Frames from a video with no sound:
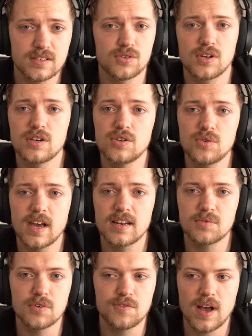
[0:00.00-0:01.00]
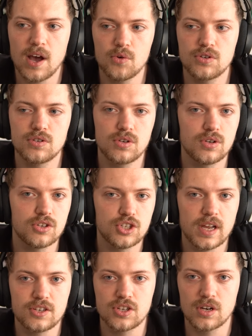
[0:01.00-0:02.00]
You can do that without
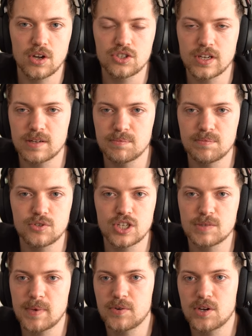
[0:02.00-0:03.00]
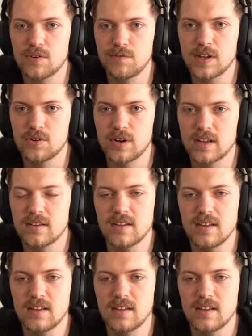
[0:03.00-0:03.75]
changing logic, just by reconfiguring.